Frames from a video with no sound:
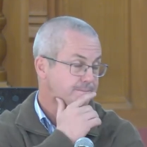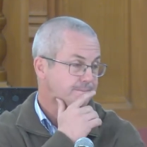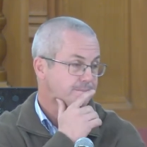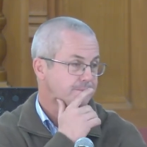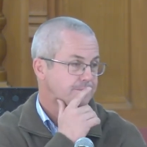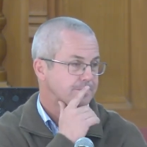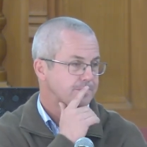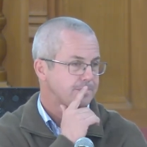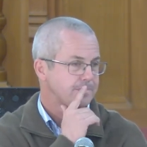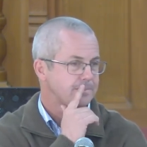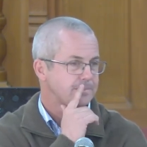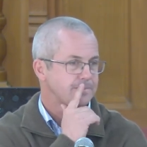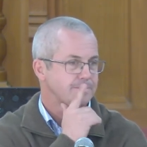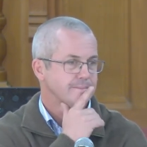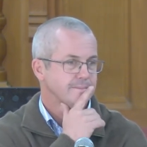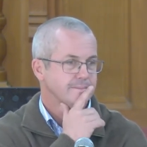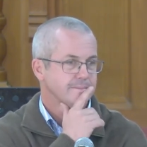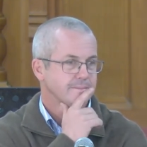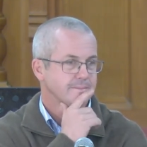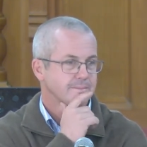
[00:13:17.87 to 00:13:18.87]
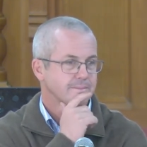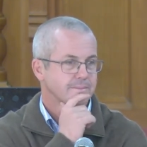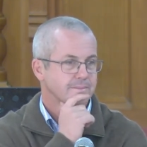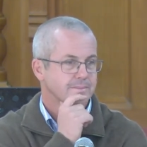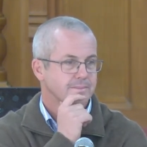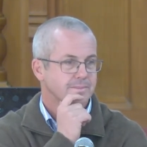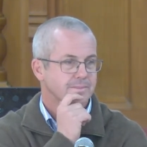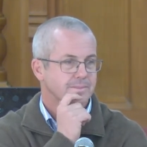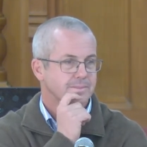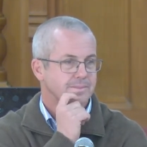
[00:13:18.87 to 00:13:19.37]

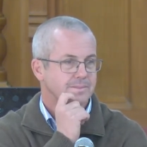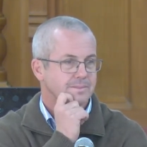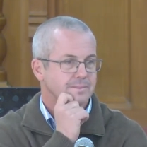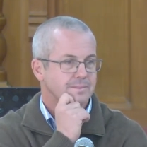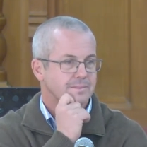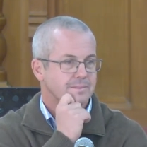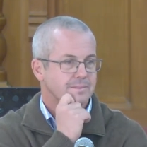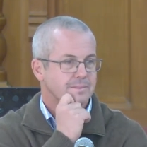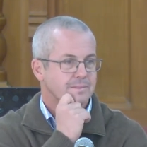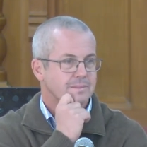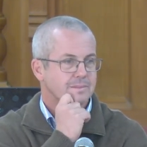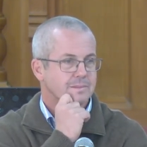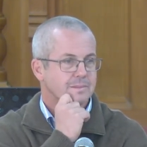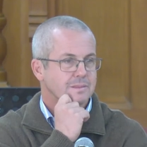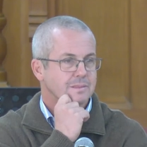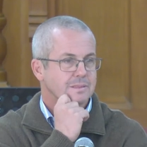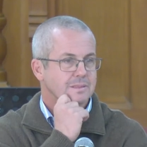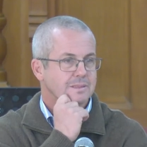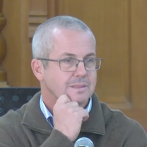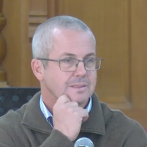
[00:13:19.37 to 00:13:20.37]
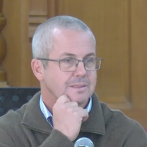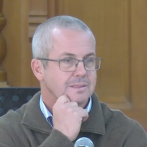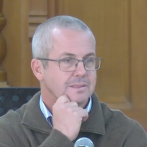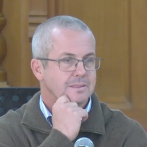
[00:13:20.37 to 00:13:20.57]
No one is speaking in this clip.